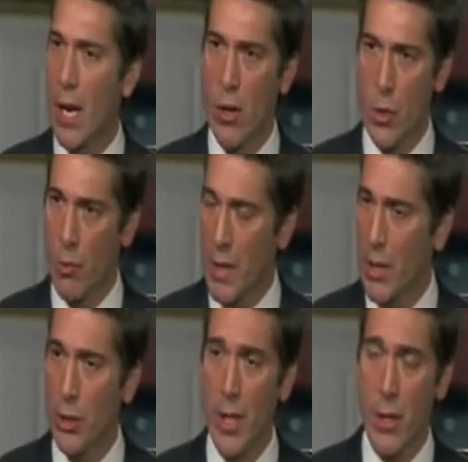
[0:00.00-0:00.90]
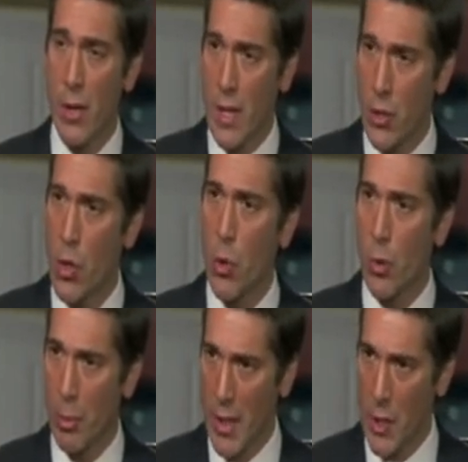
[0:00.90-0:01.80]
if Obamacare is repealed
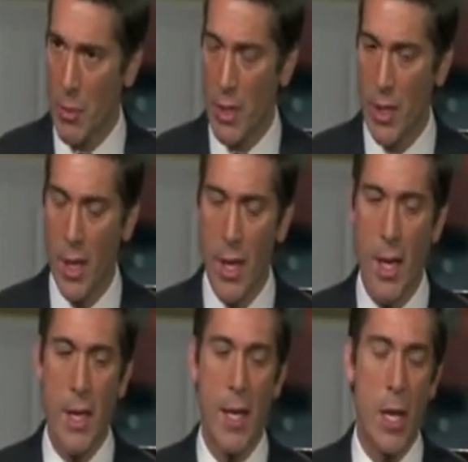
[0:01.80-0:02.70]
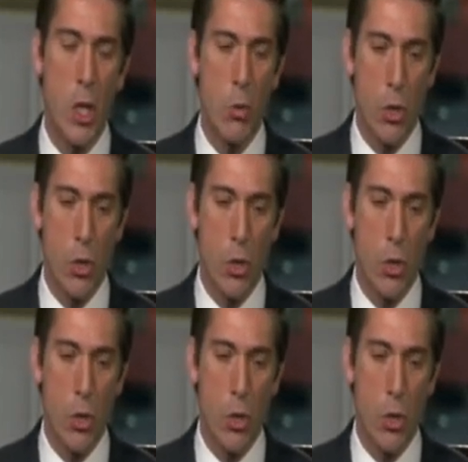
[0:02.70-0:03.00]
and there is no replacement.